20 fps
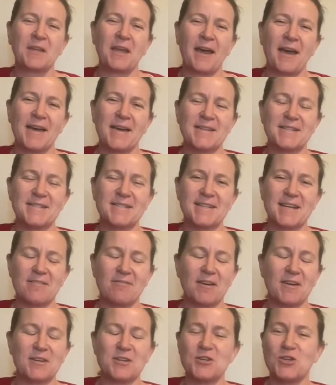And
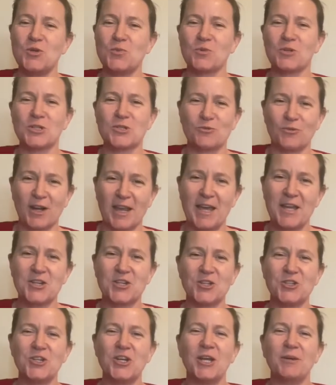I've had numerous
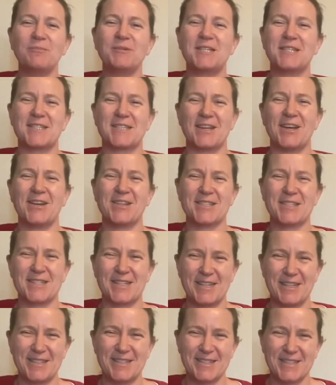relationship
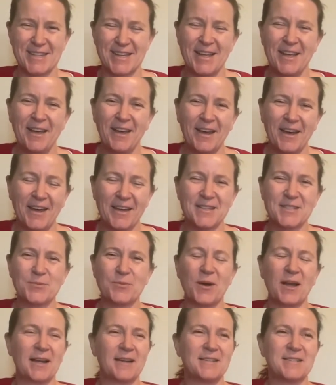disasters, as
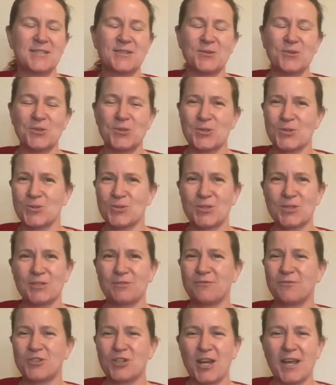well as all sorts
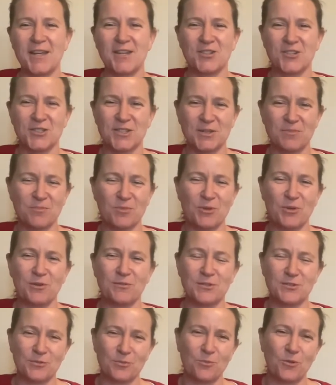of changes and
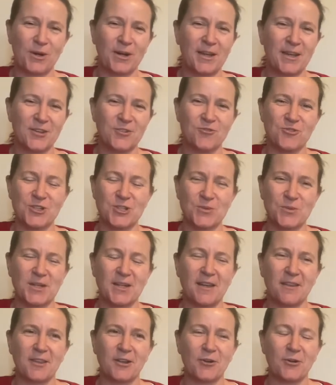moves from one country to
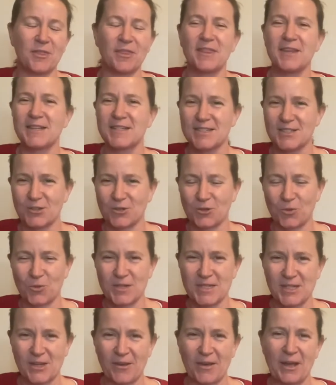another and things not
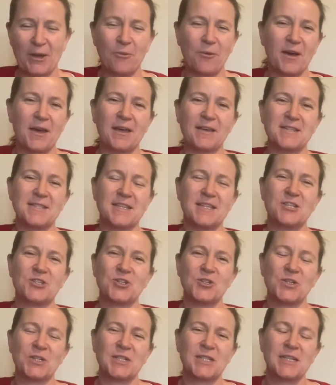always going quite as they
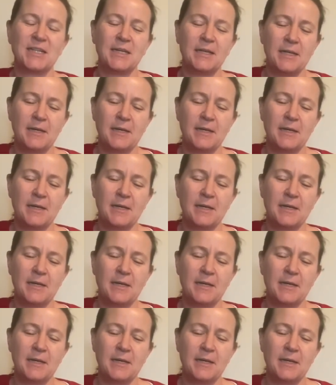should.